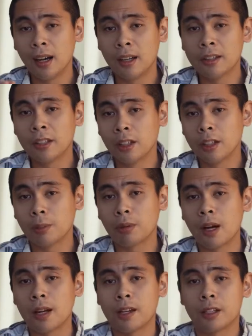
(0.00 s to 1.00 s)
Until the
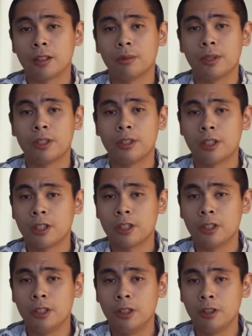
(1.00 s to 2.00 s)
product was
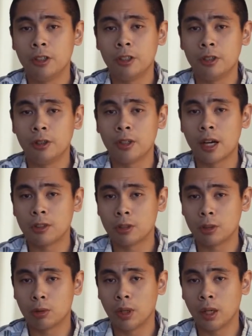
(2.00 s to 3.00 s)
discontinued in
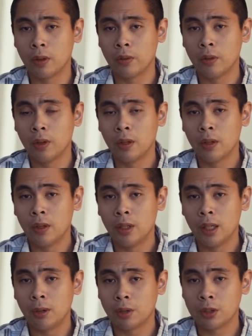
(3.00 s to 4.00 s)
2012,
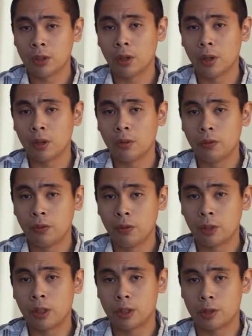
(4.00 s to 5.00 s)
it was called
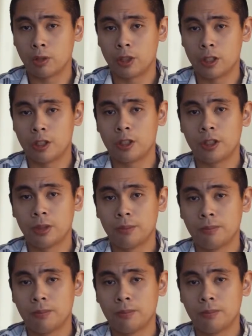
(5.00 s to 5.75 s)
Fuka switches.